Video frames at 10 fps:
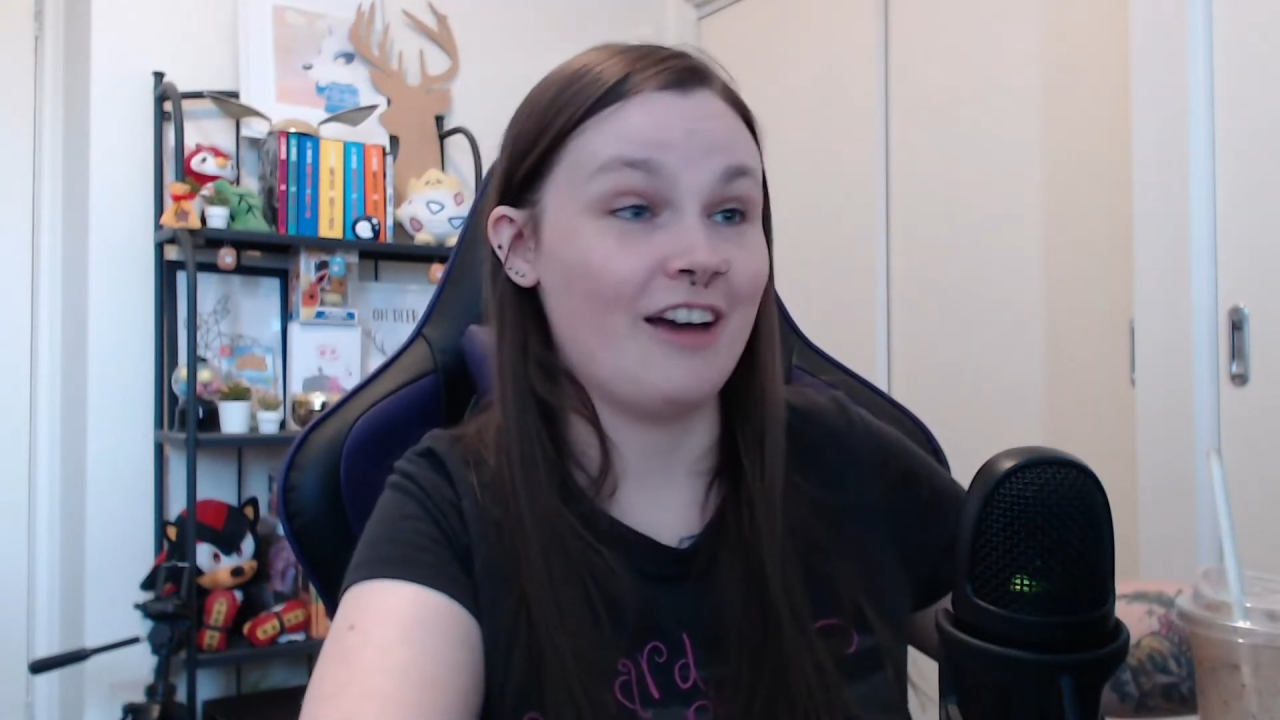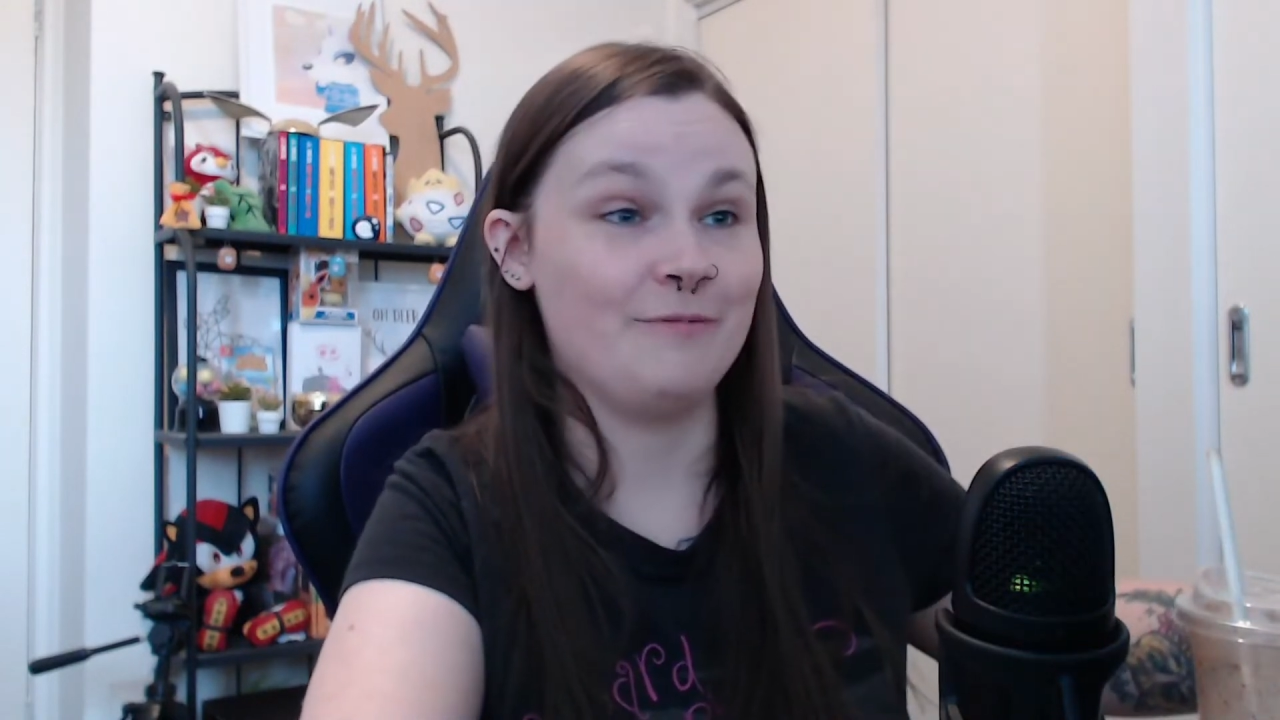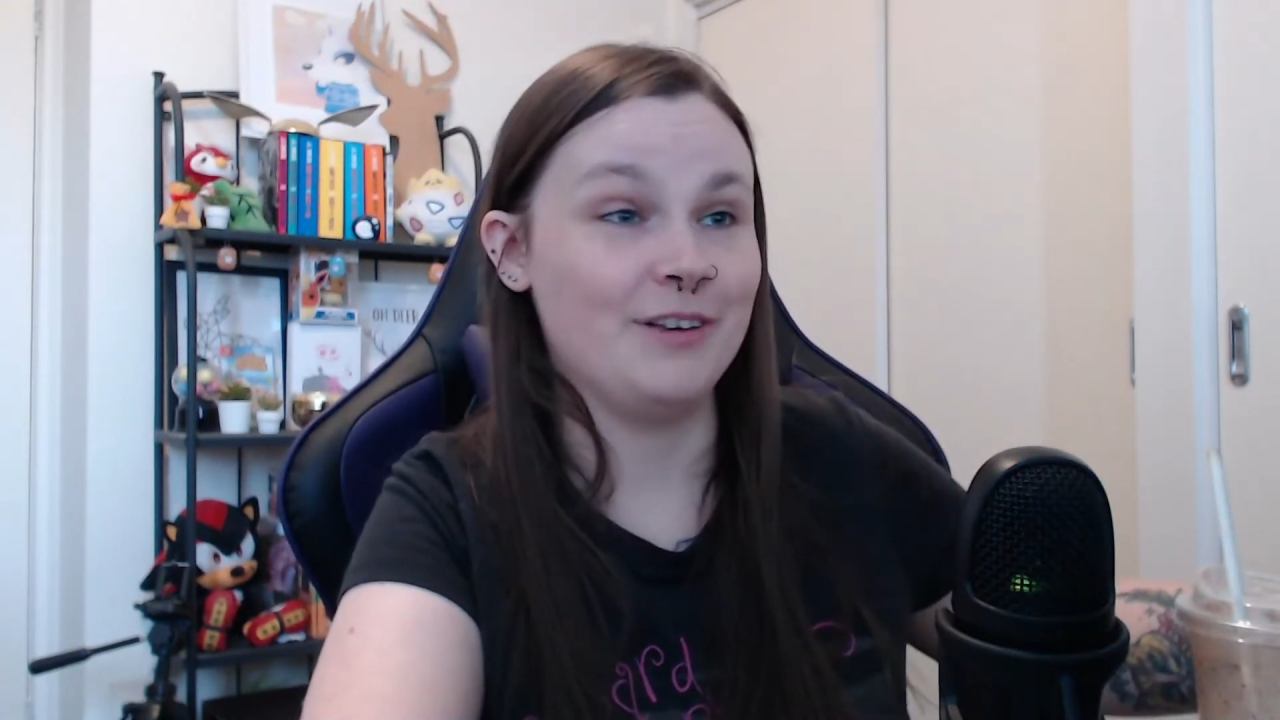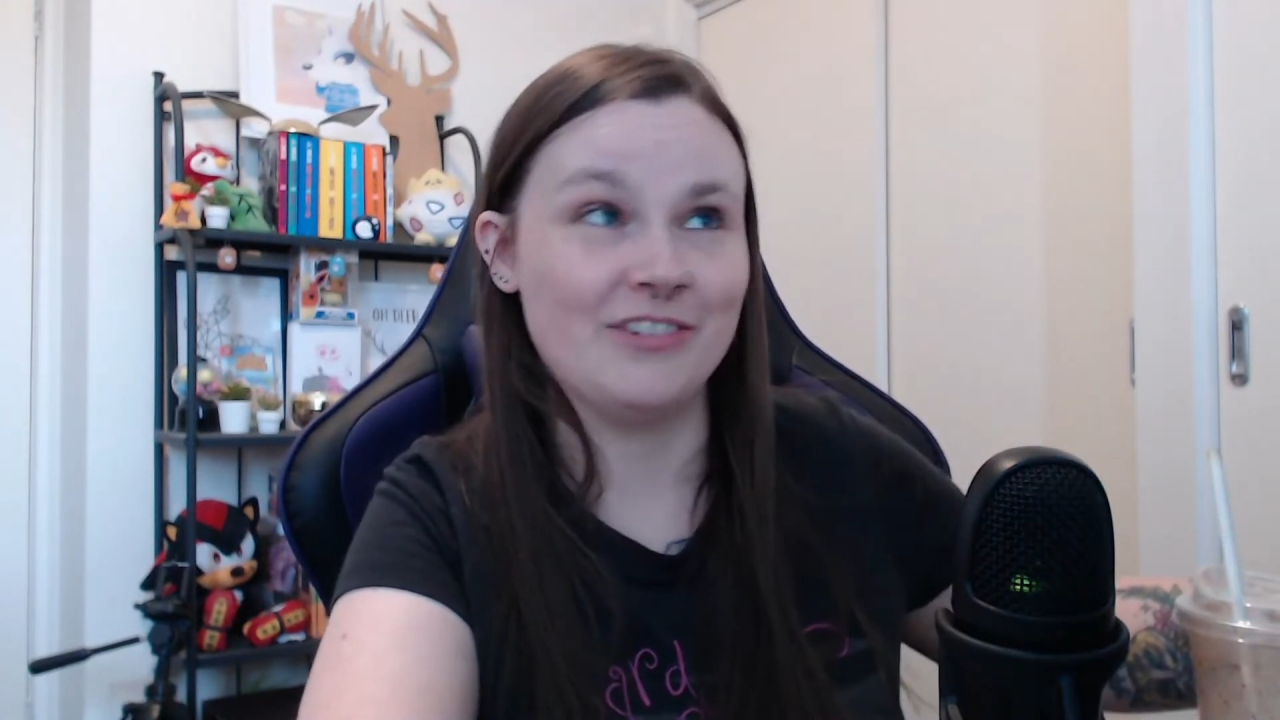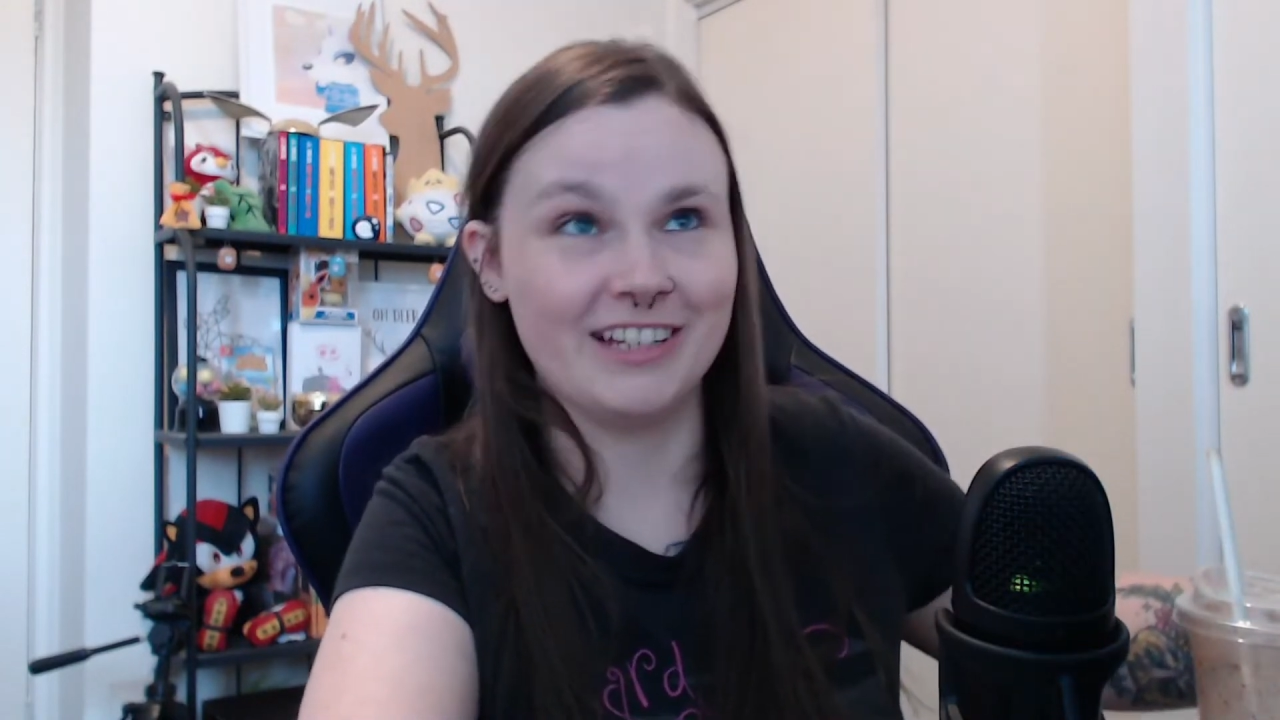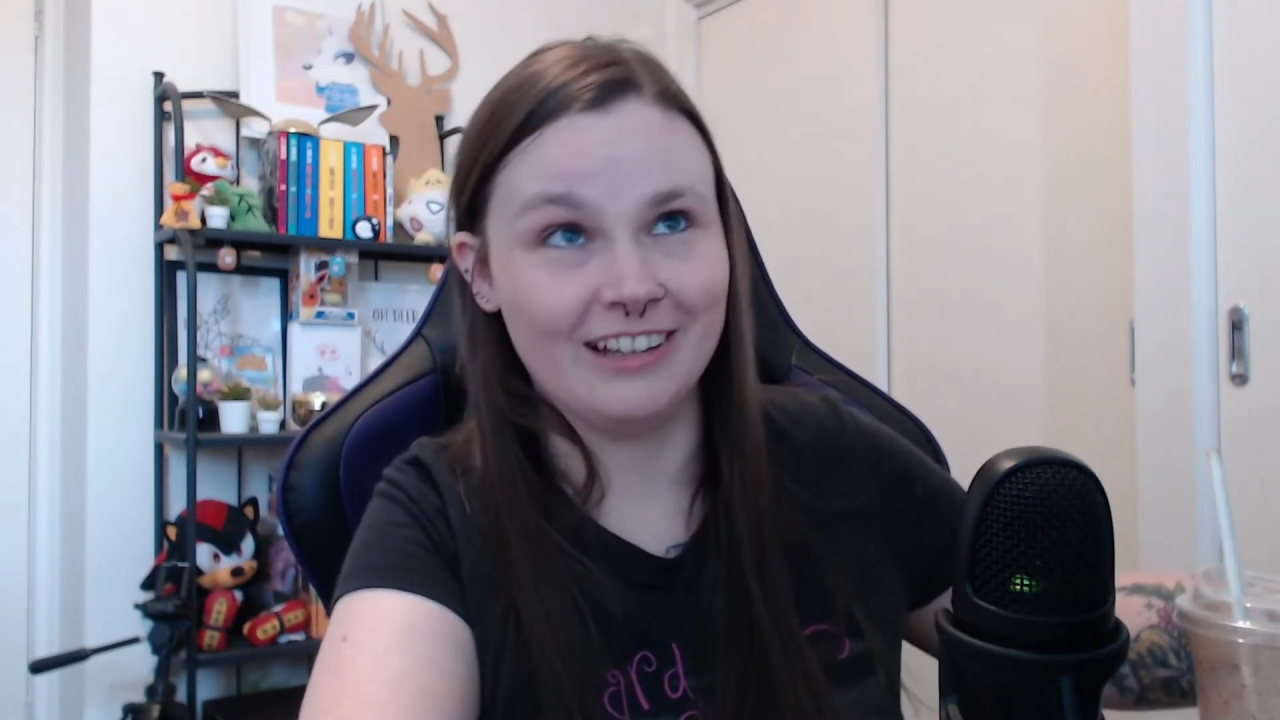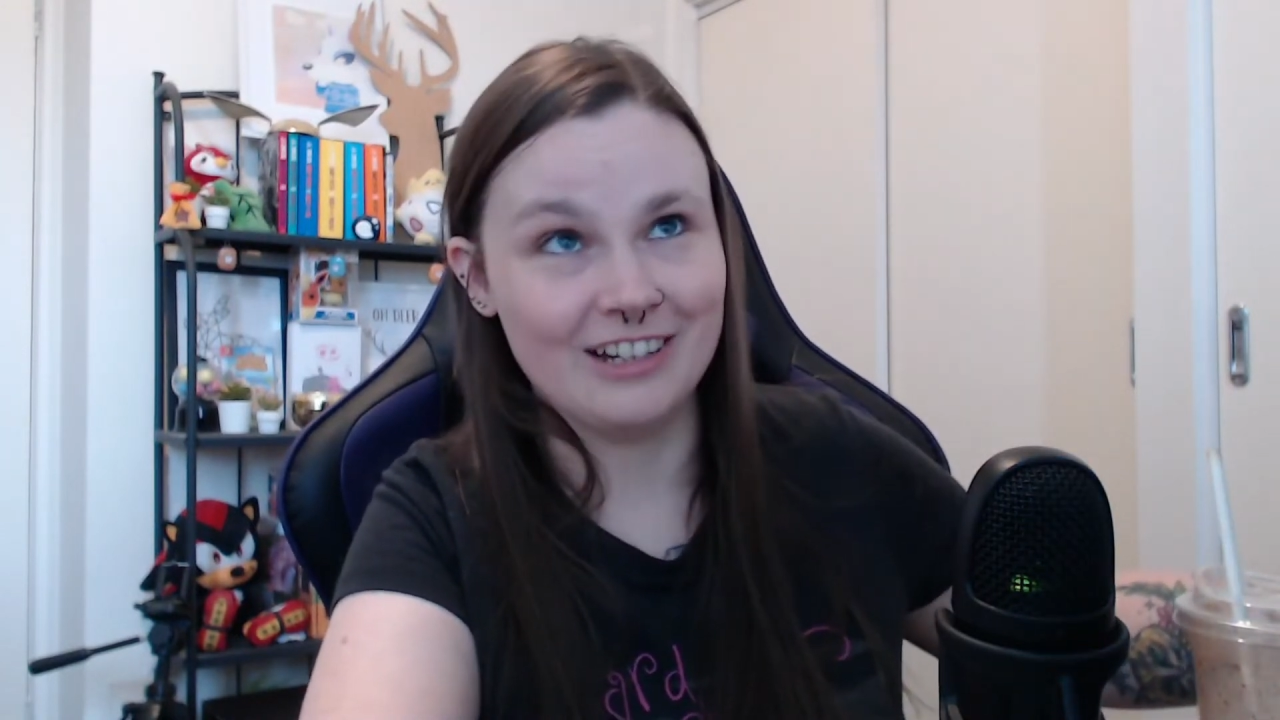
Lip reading: I've been using